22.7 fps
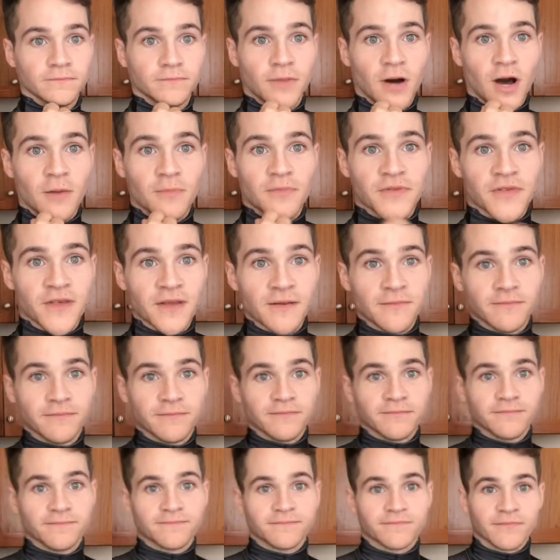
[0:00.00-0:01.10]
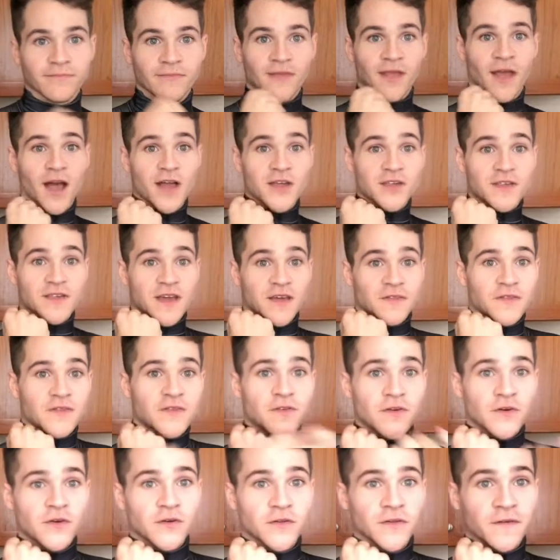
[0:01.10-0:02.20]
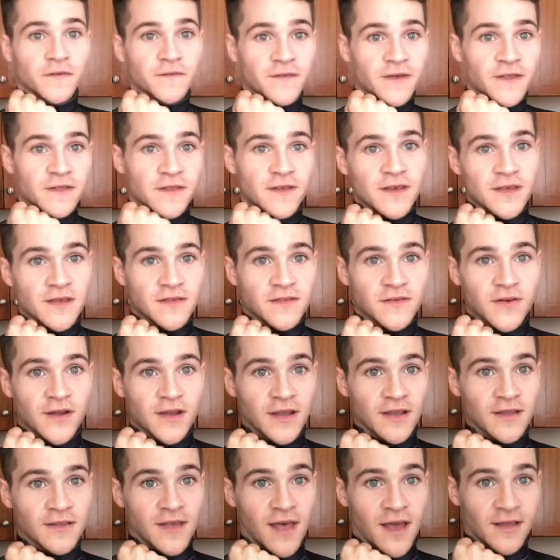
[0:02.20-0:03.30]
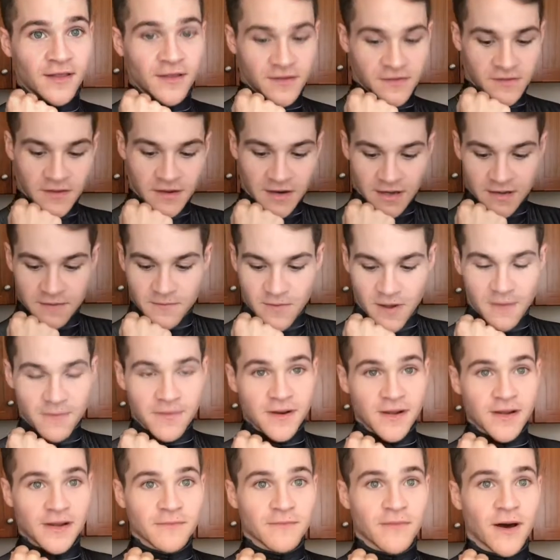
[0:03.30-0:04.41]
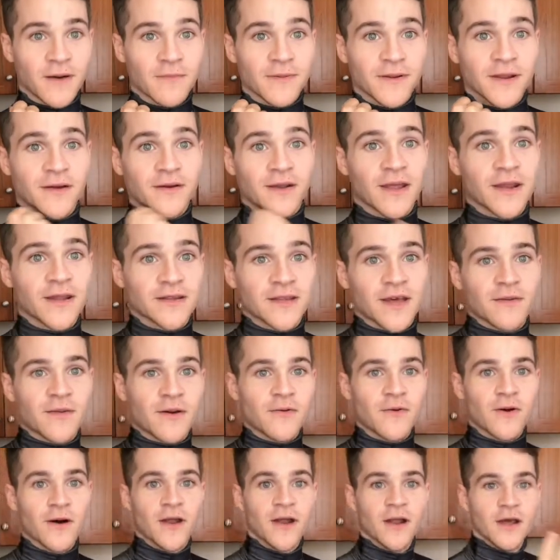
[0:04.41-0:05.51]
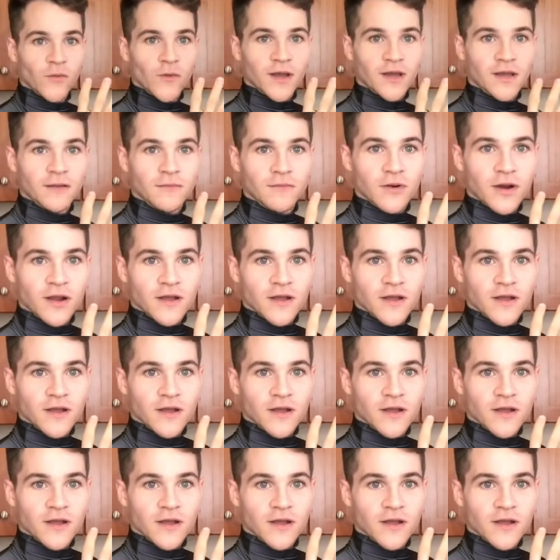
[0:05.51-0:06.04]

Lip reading: pops in. I just cut the circle to fit the Easter egg exactly so that I can pop it in and pop it out anytime I want. Wiccan